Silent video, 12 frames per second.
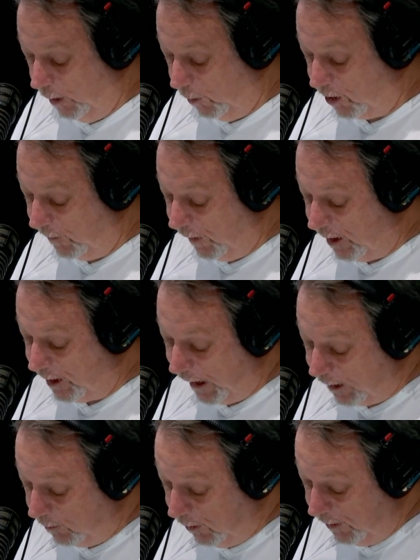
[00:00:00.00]
Which of these
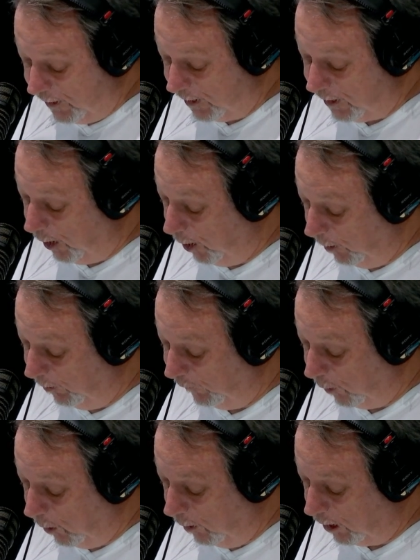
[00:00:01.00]
animals is a
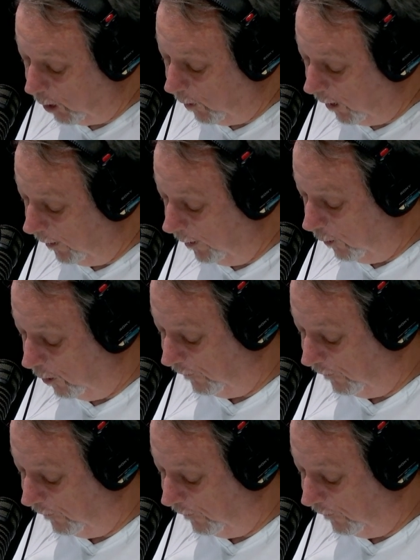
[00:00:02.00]
herbivore, koala or